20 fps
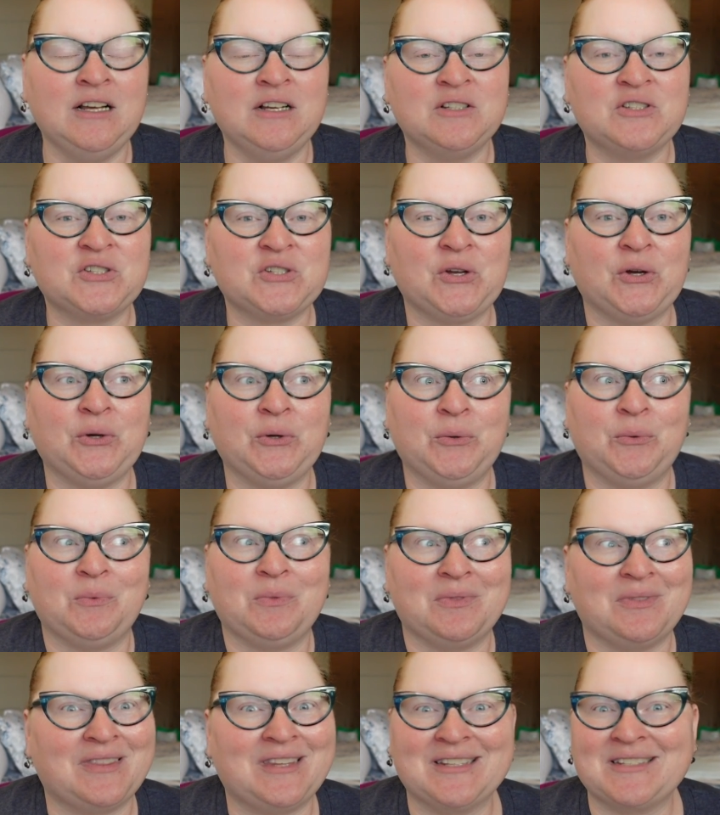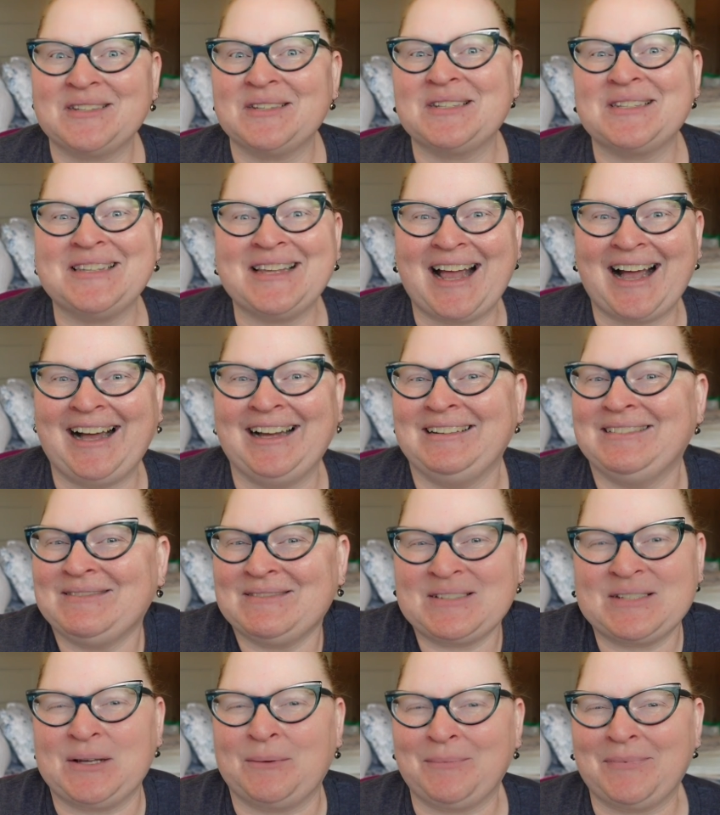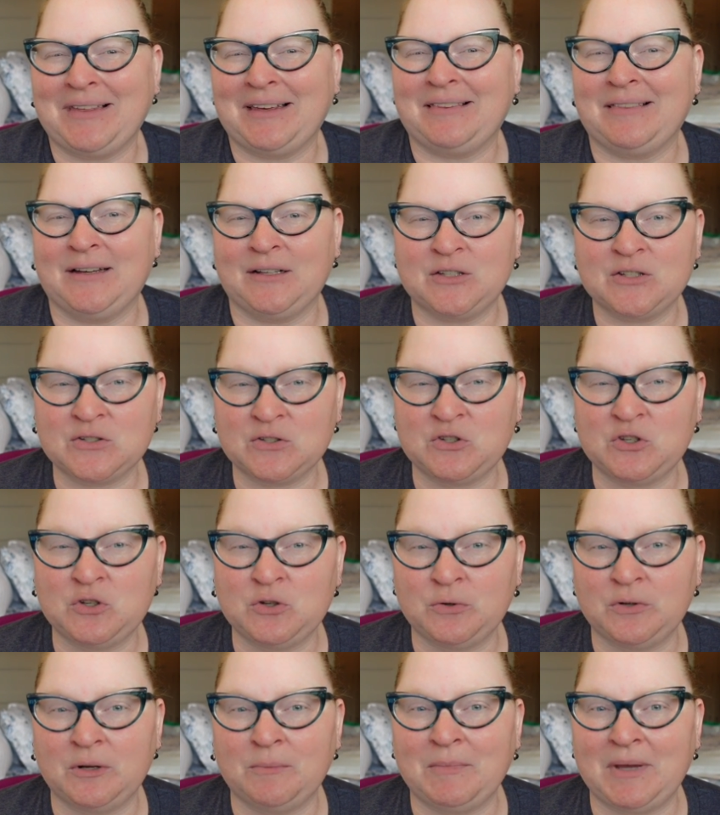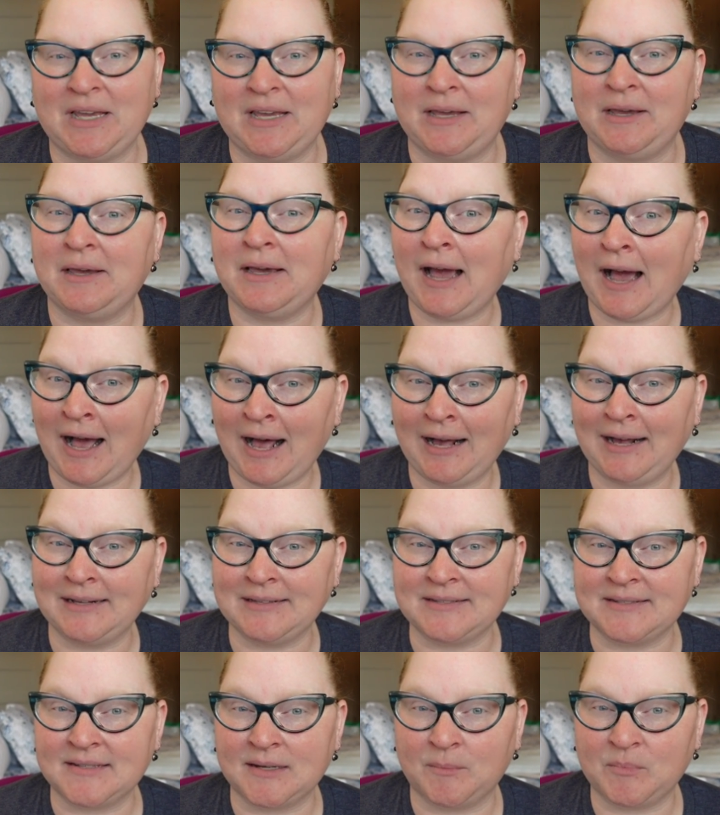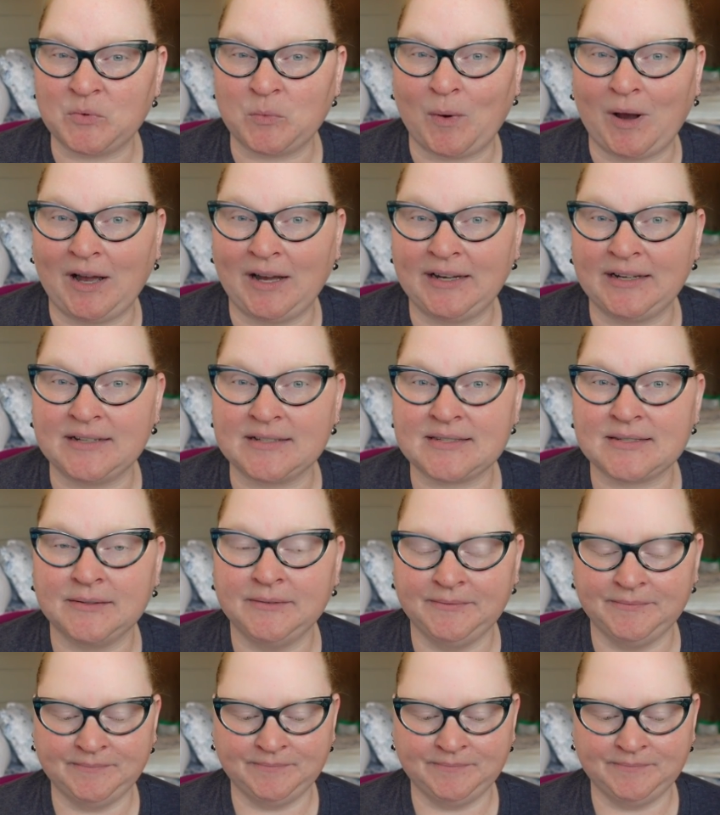So, this is not something that's new to me concept wise.